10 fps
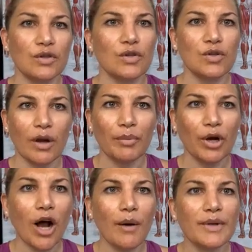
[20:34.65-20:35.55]
Just drop your
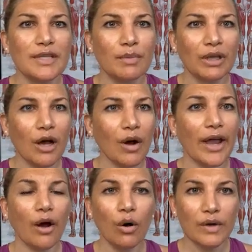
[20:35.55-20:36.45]
comments below.
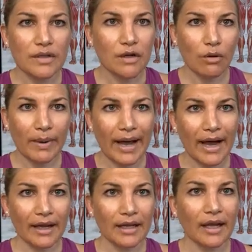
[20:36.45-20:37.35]
I always go
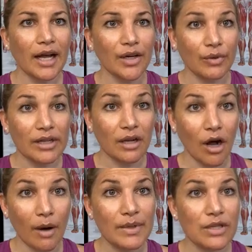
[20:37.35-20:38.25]
back and kind of read the
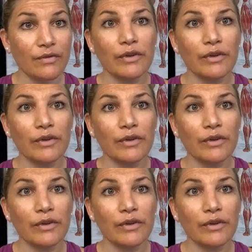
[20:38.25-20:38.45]
comments.